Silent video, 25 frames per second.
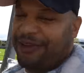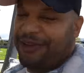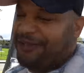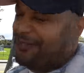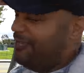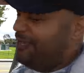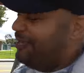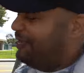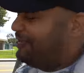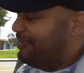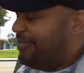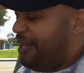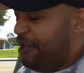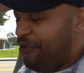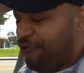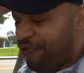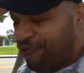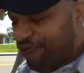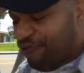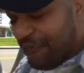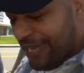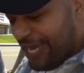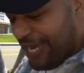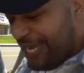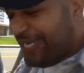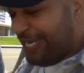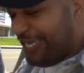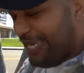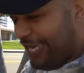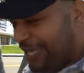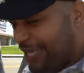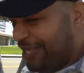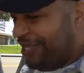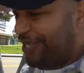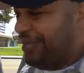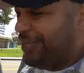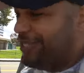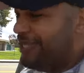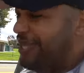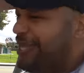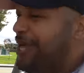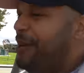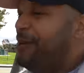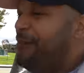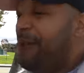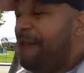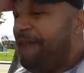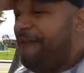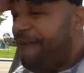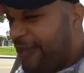It's gonna sound ridiculous.
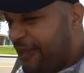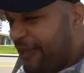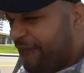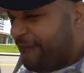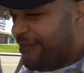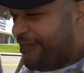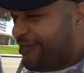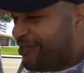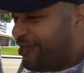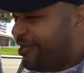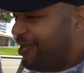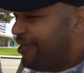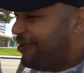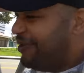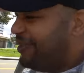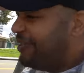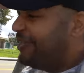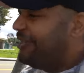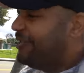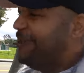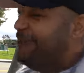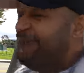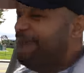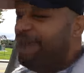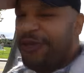But VF Engineering,